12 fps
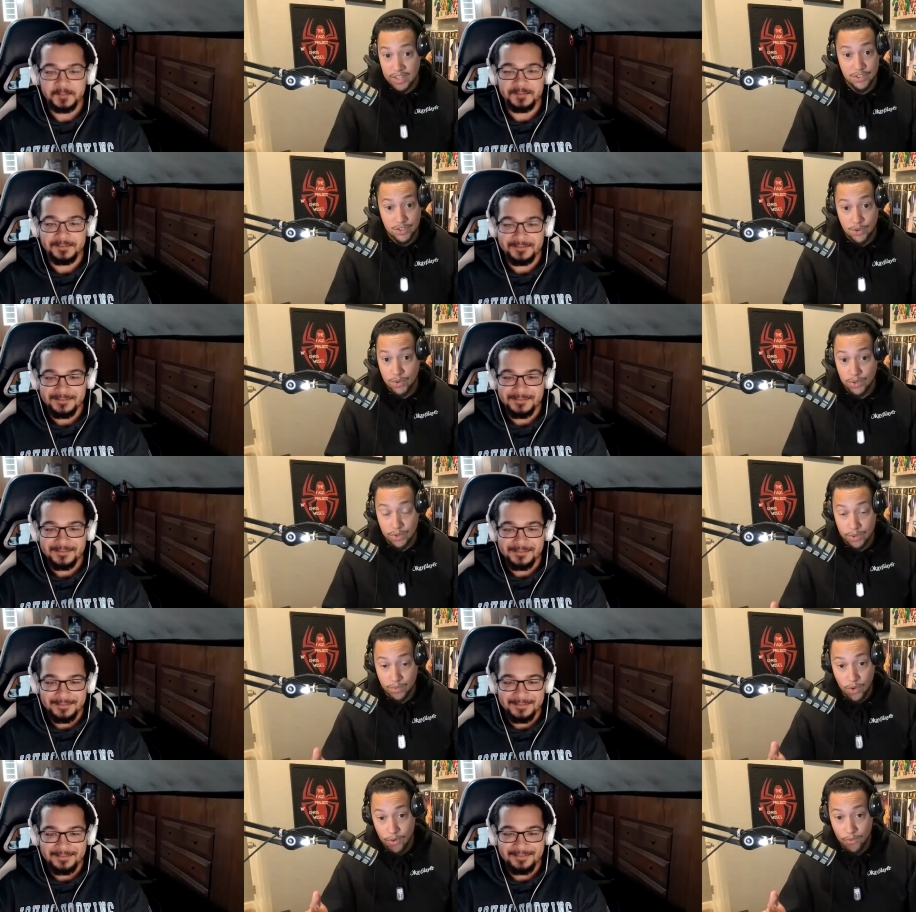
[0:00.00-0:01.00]
Speaker 1: that you're doing
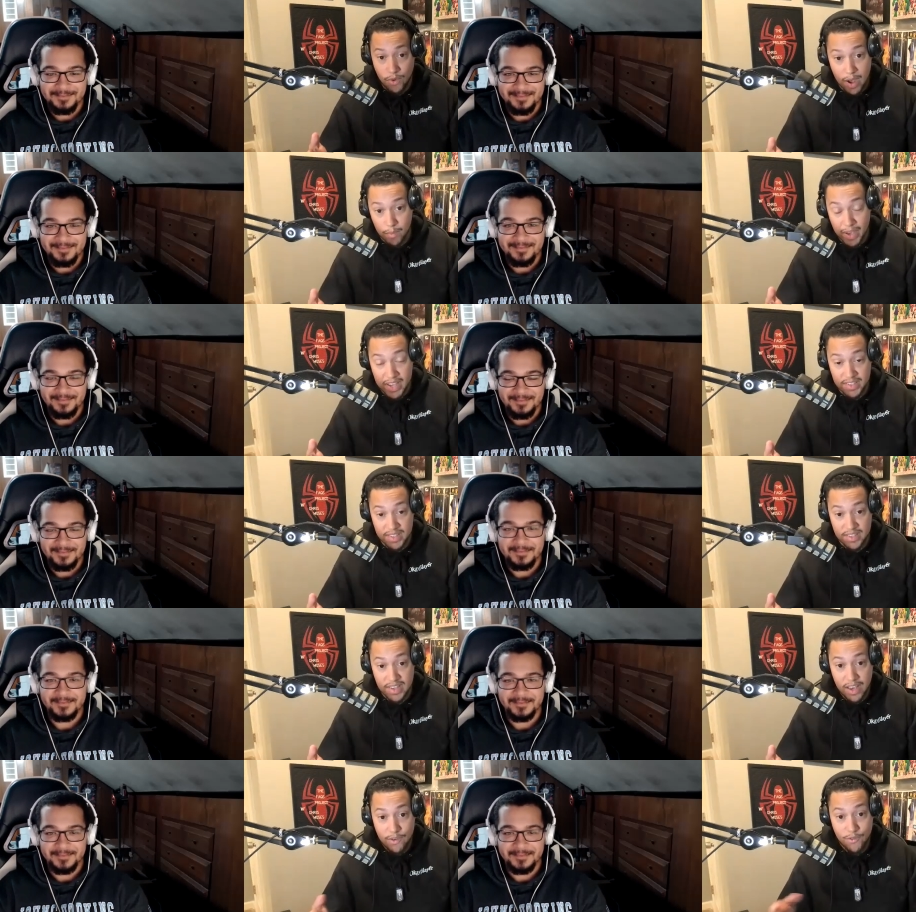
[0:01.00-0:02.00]
on a worthwhile
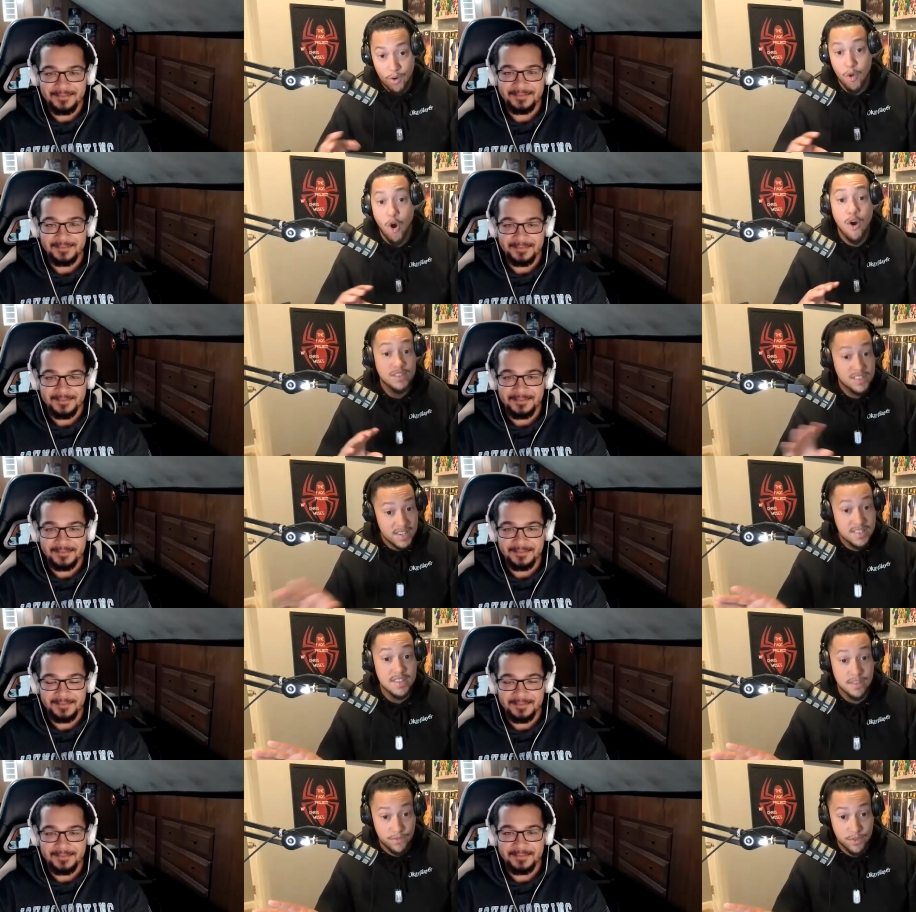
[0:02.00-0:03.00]
basis. From an
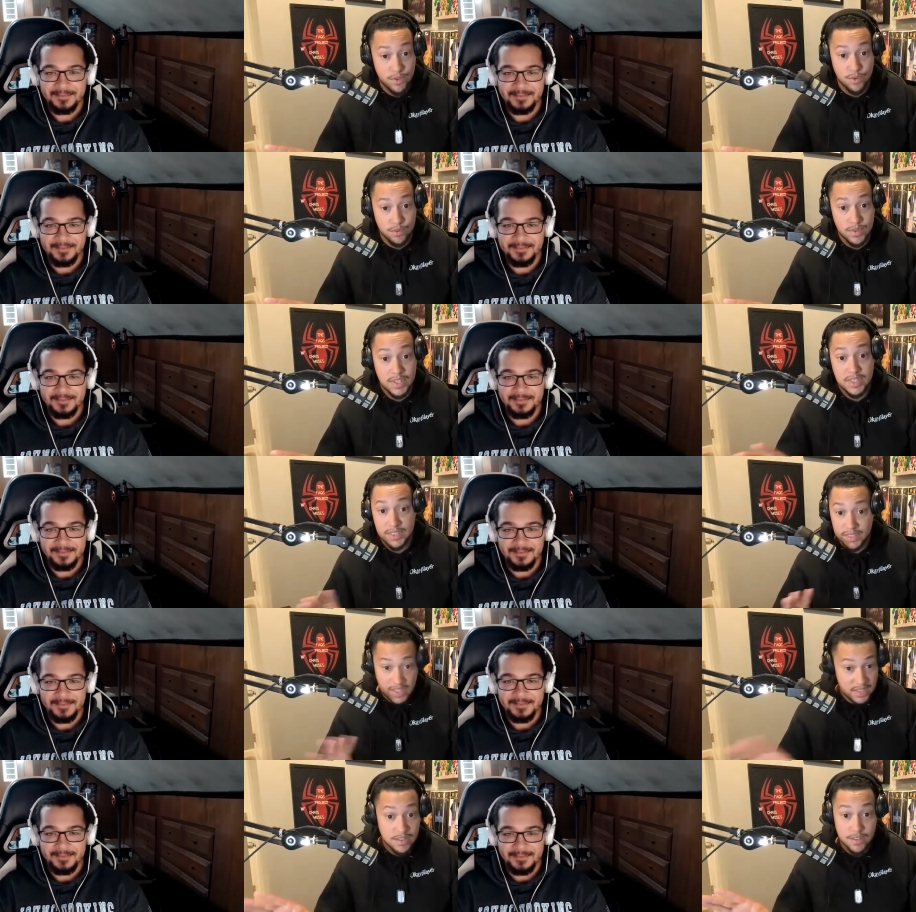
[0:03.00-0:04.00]
artistic view,
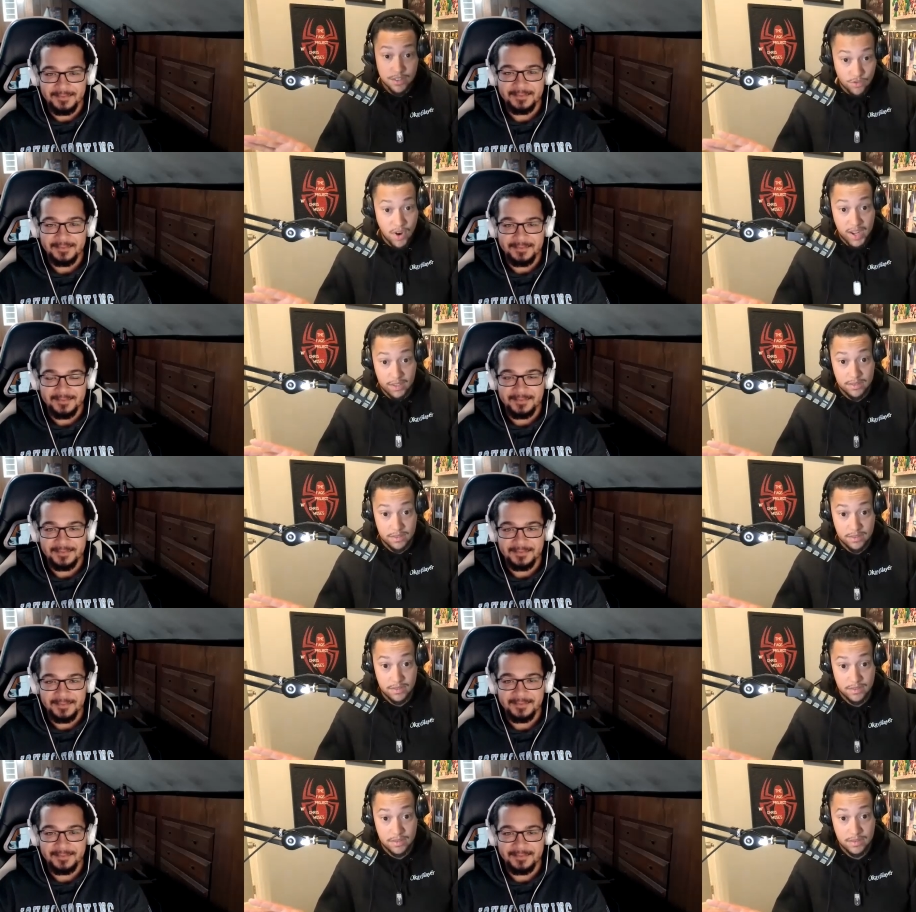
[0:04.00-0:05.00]
this looks great.
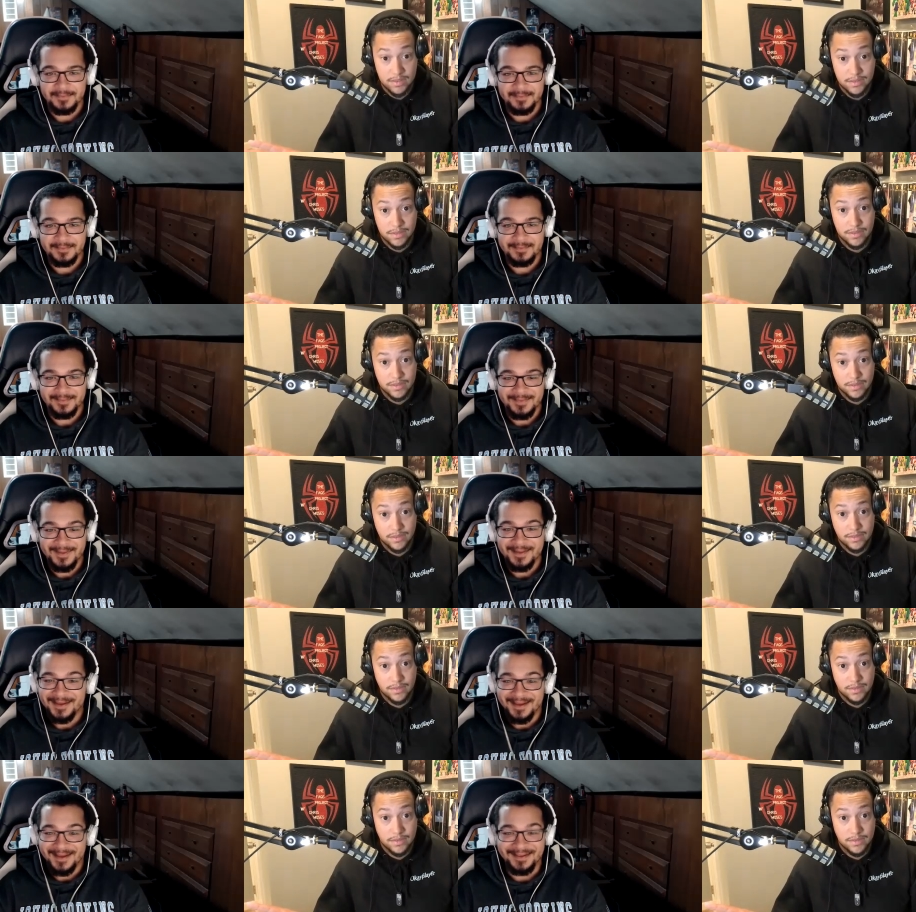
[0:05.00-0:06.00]

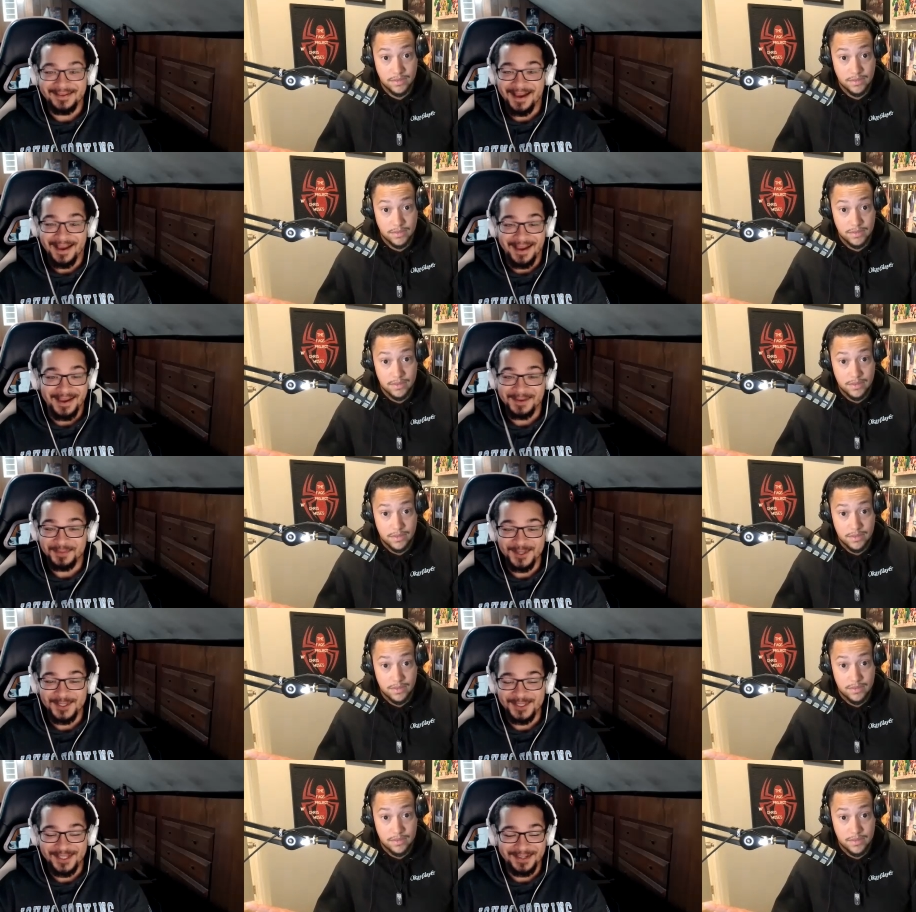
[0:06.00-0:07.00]
Speaker 2: Yeah, I, I
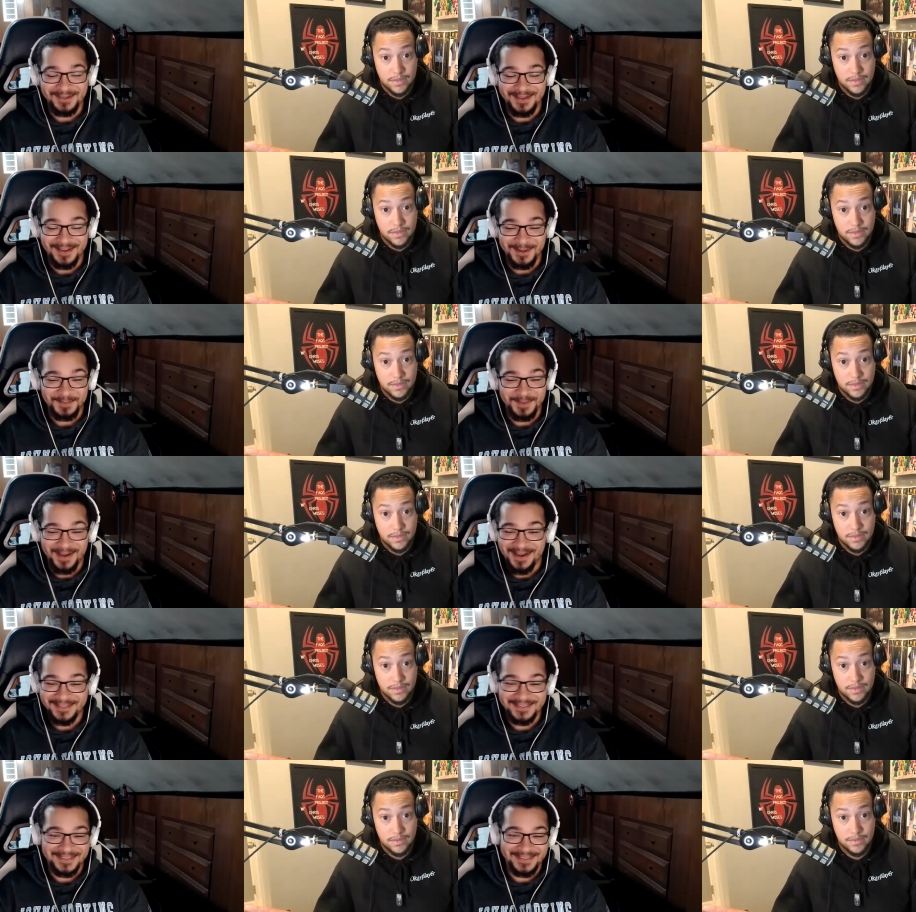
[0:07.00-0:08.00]
appreciate it. Um,
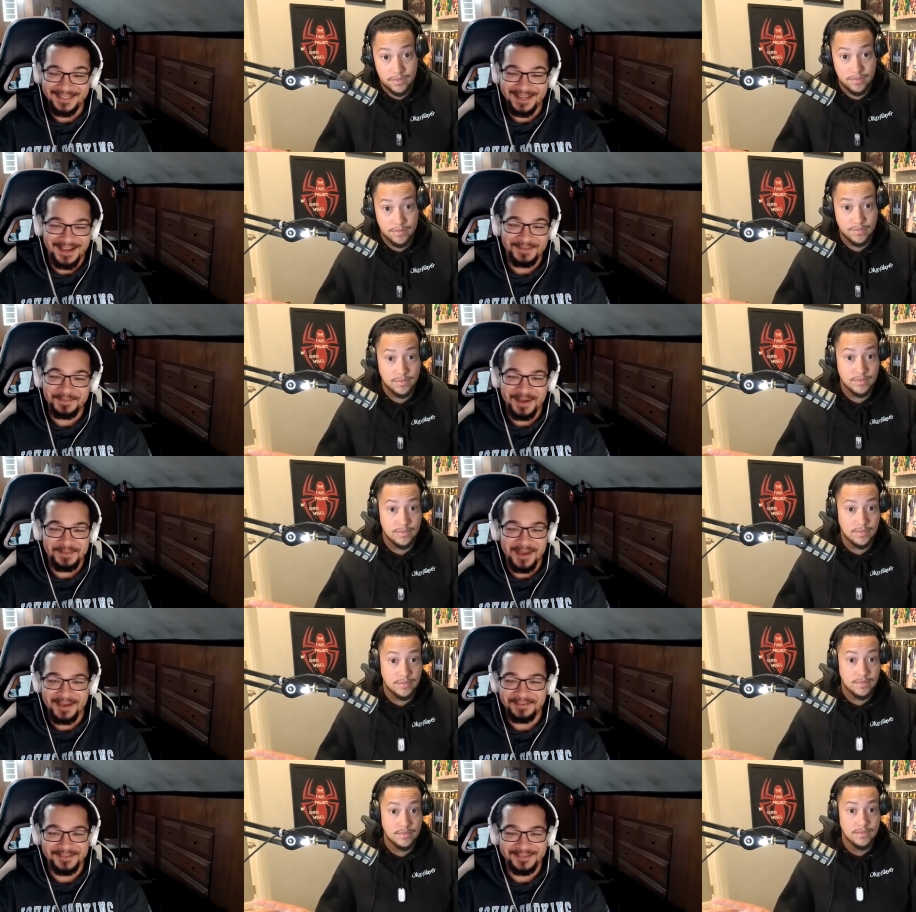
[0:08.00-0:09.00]
honestly, I'm I'm
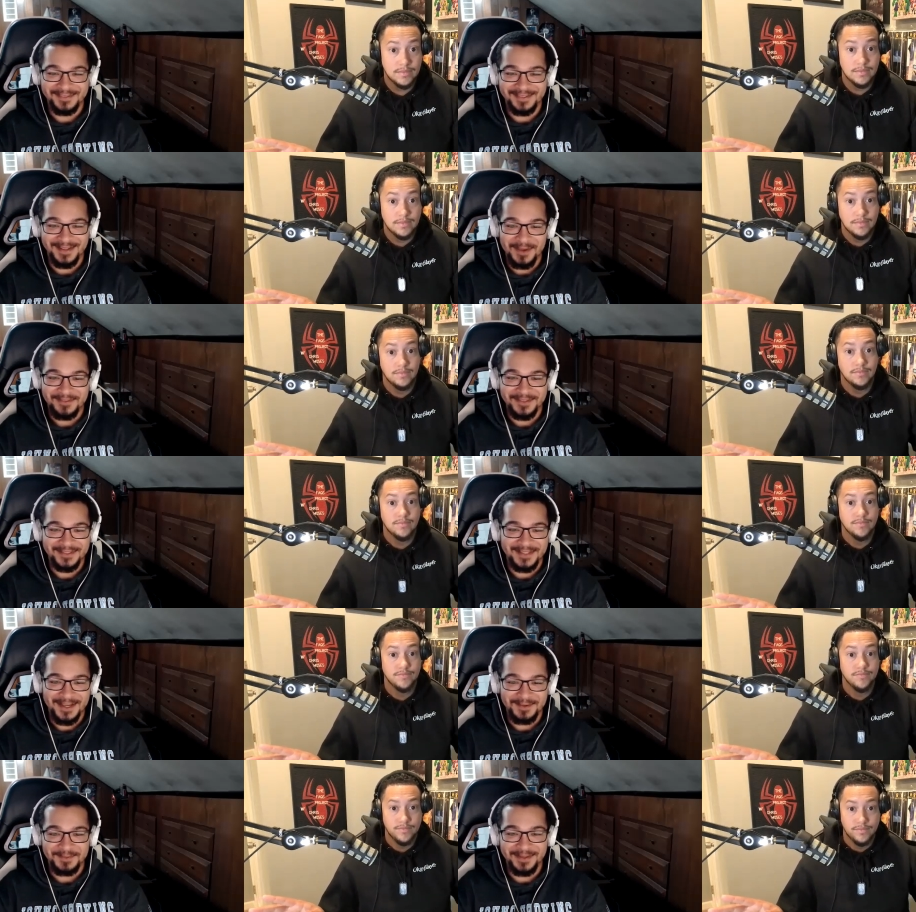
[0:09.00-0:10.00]
having I'm having the
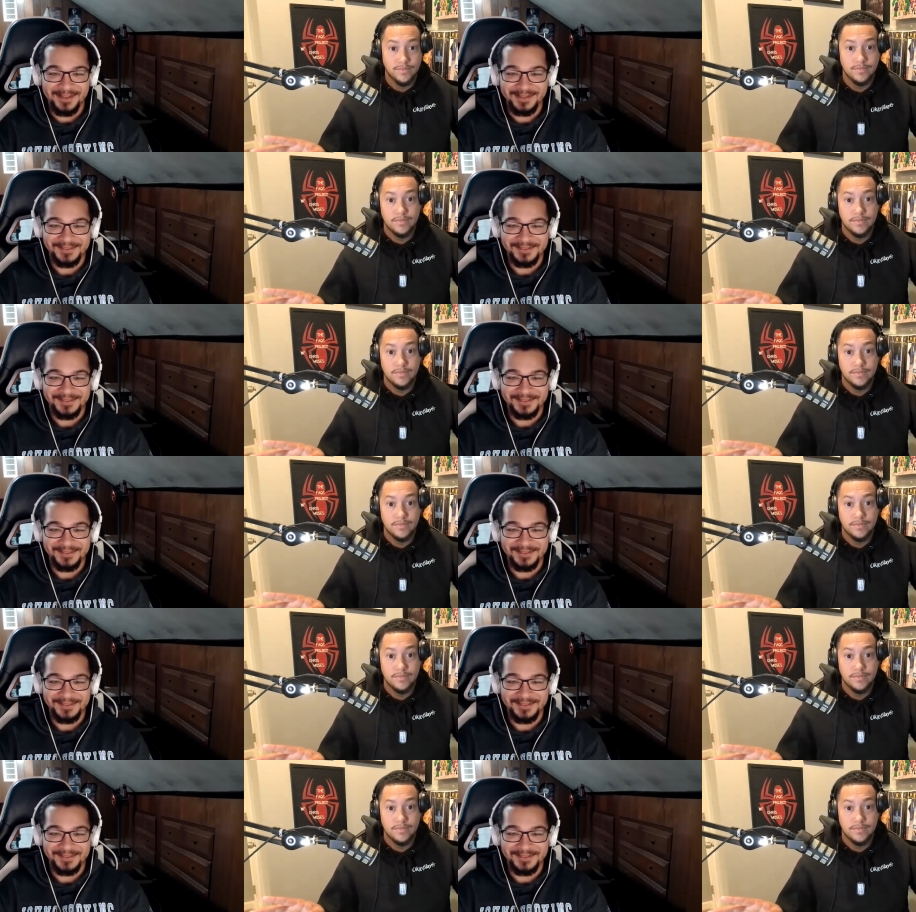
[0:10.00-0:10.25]
time of my life